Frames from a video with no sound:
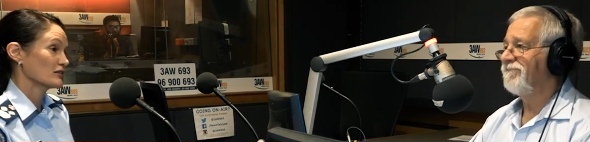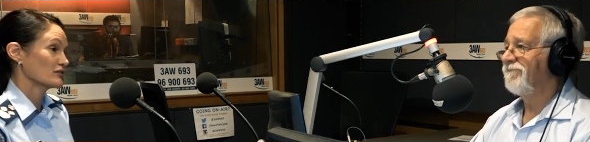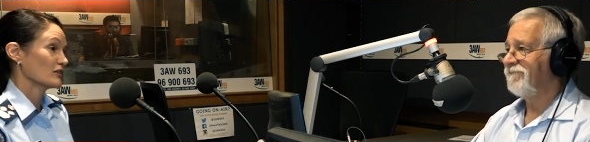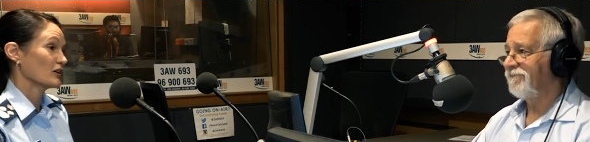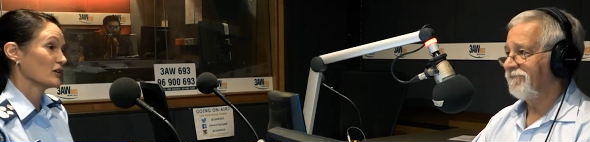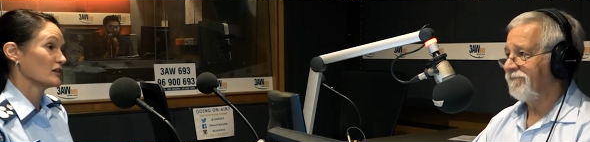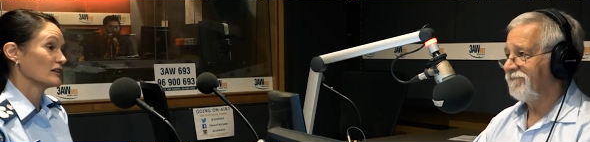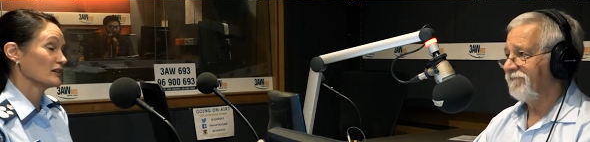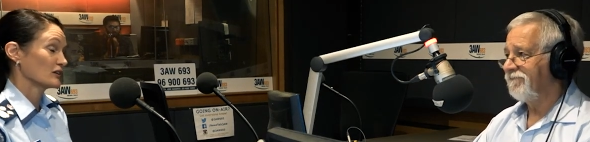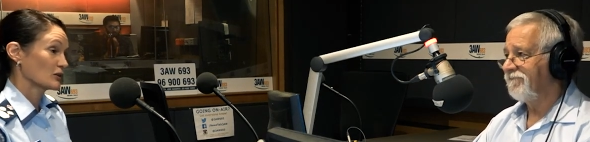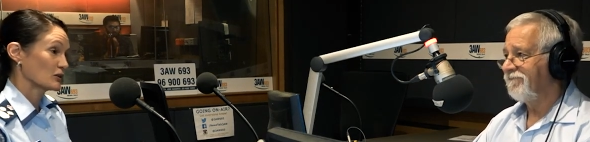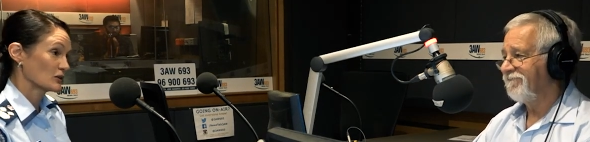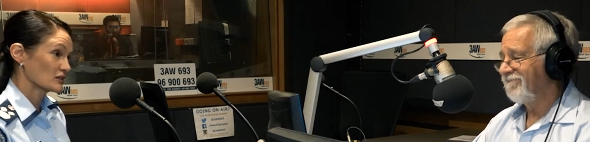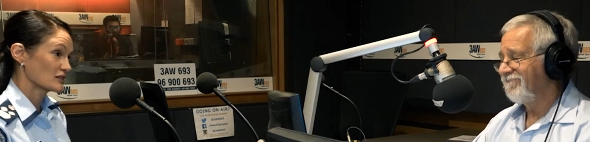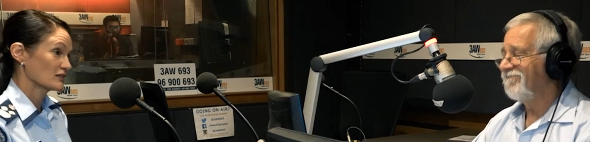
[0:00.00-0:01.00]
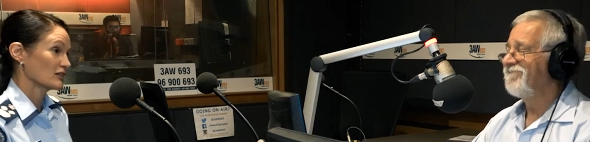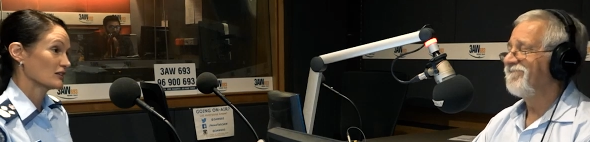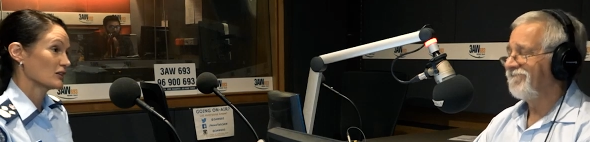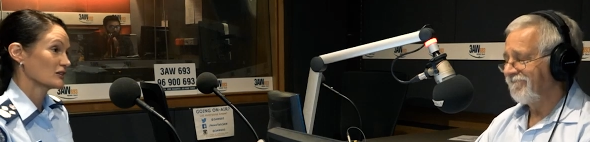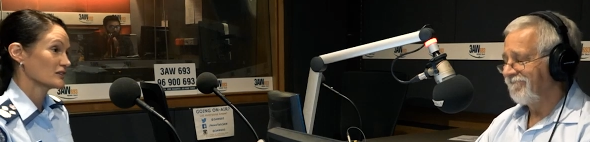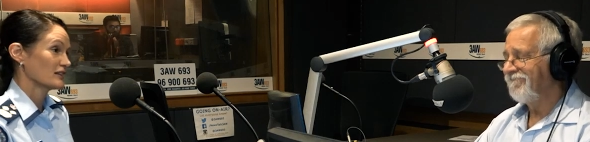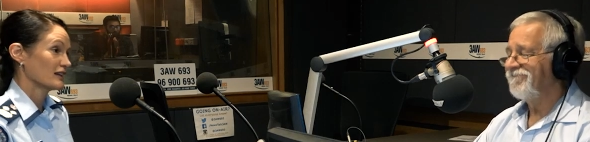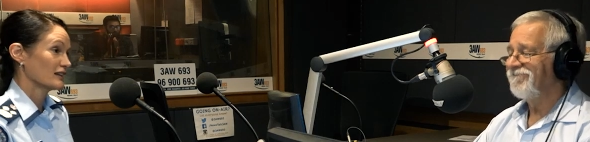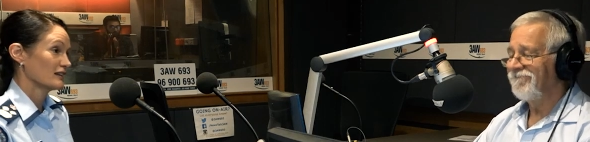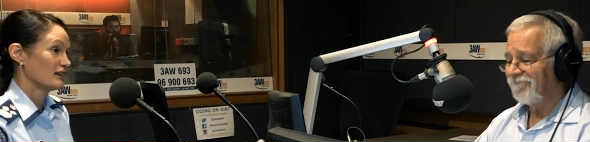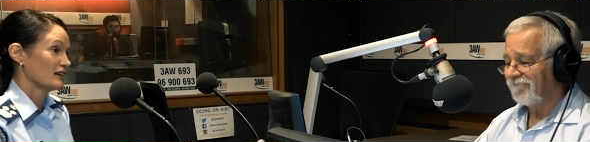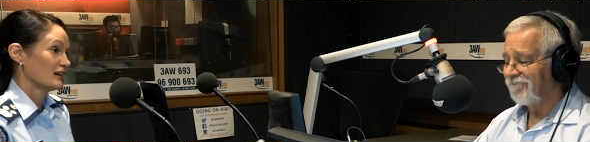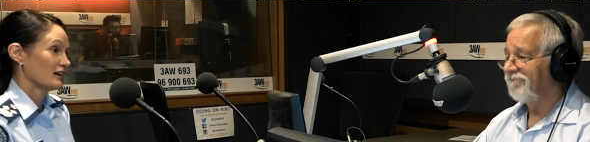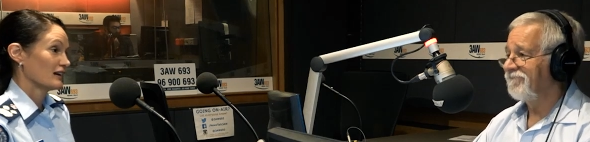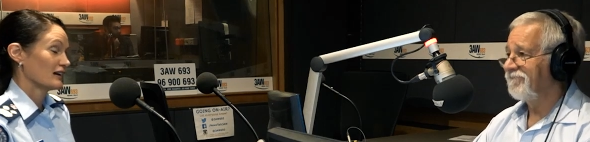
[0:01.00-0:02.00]
Speaker 1: the phone in the course of the lockdown,
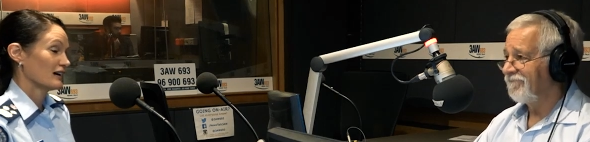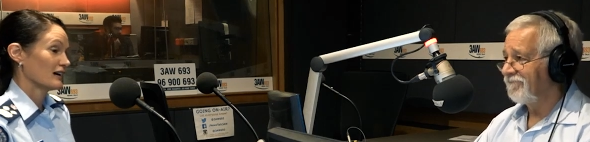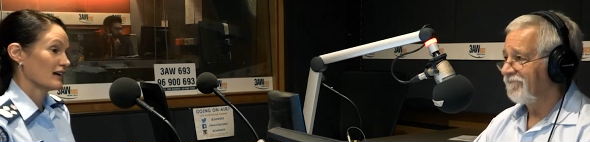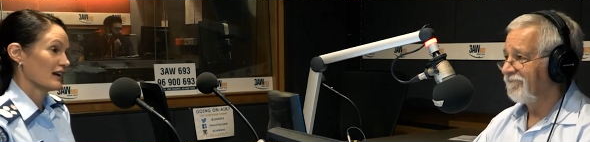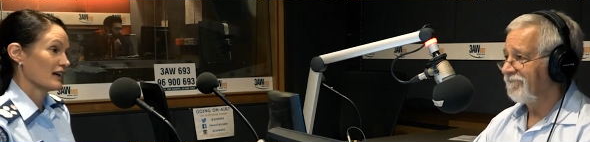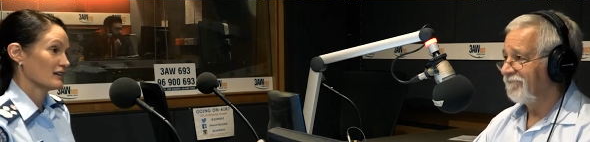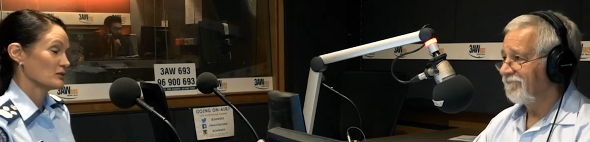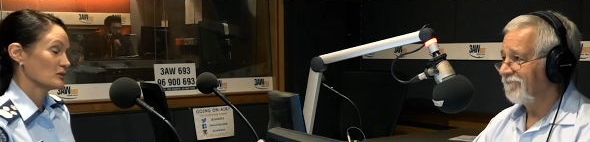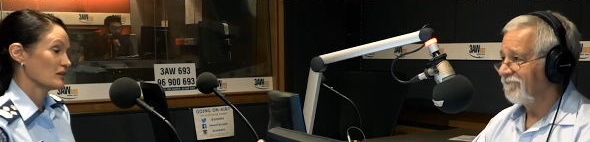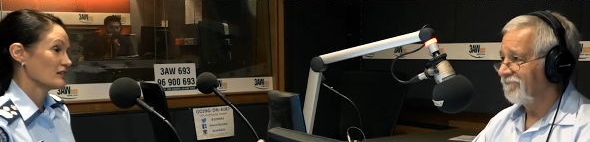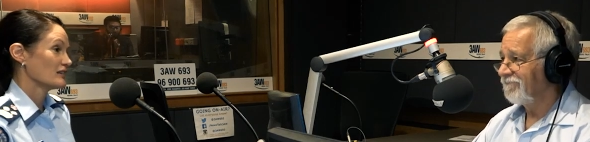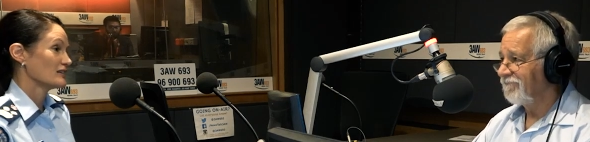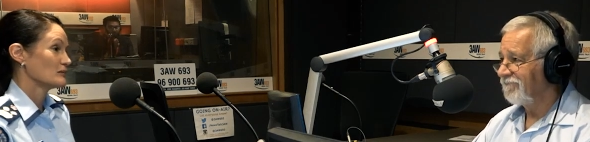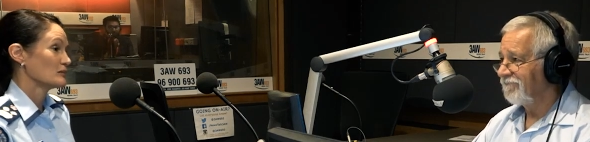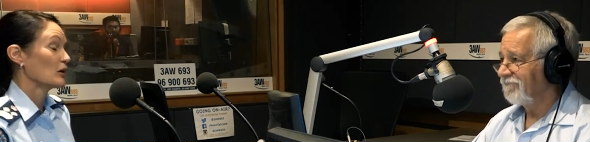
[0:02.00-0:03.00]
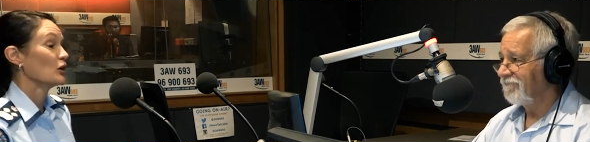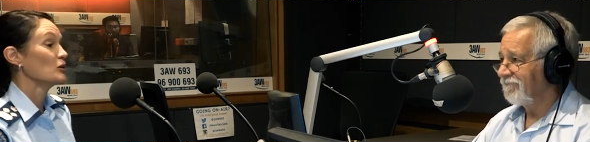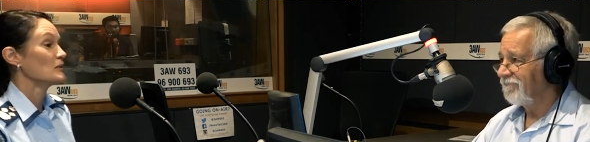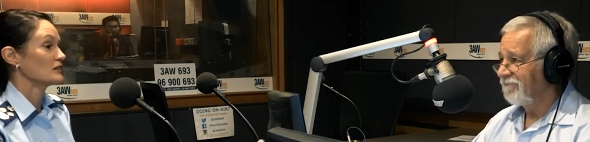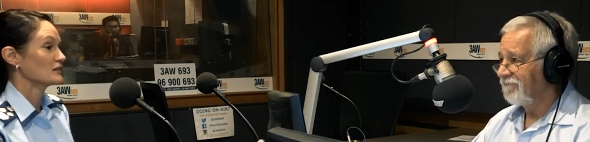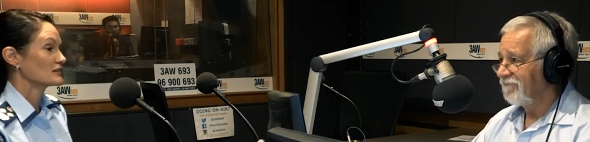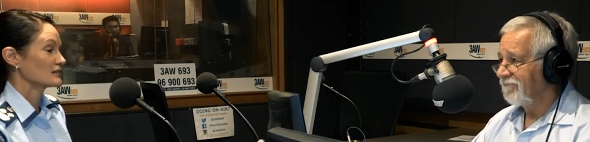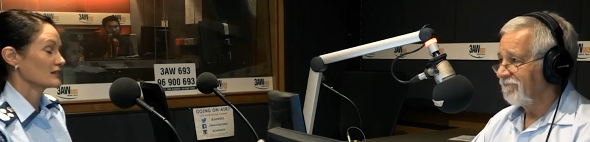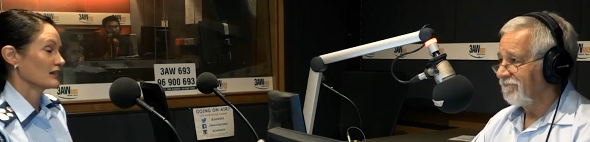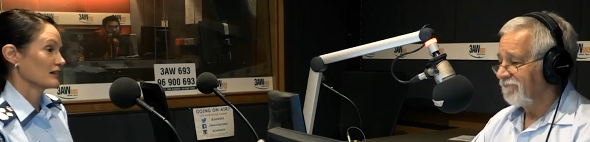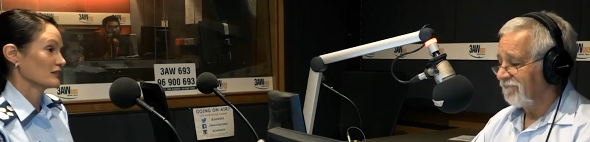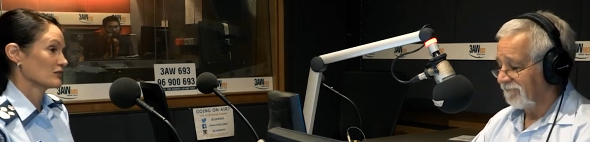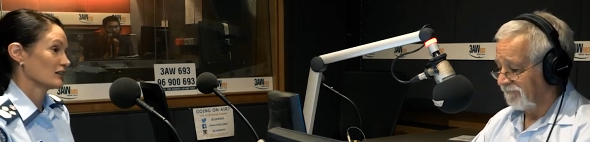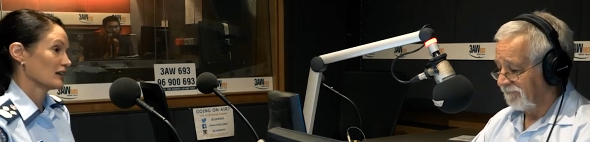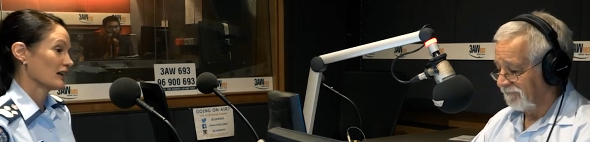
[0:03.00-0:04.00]
and within moments
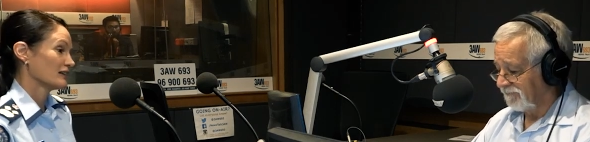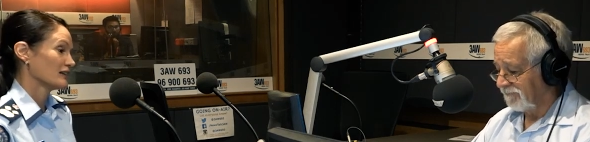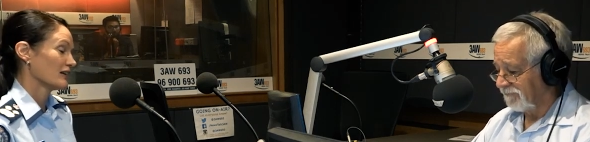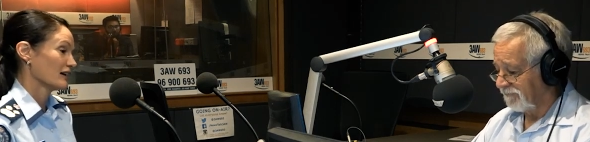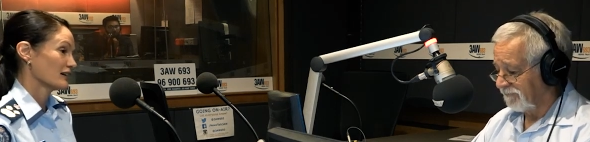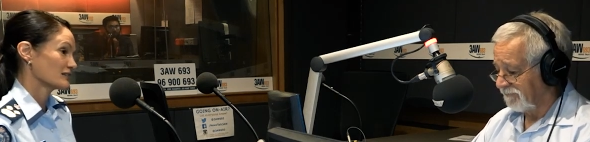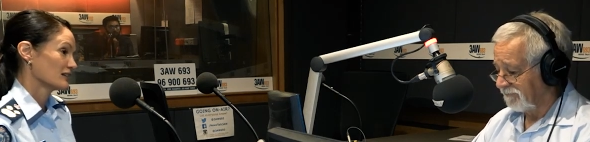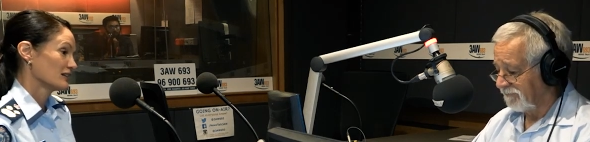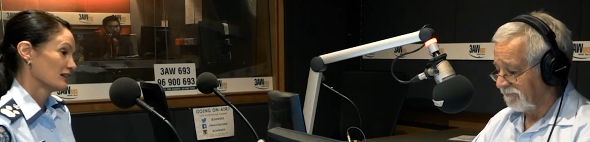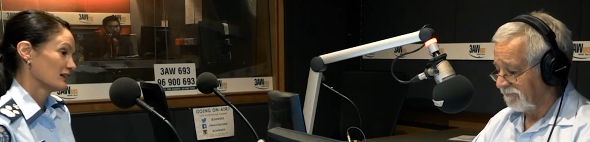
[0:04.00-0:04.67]
relayed that.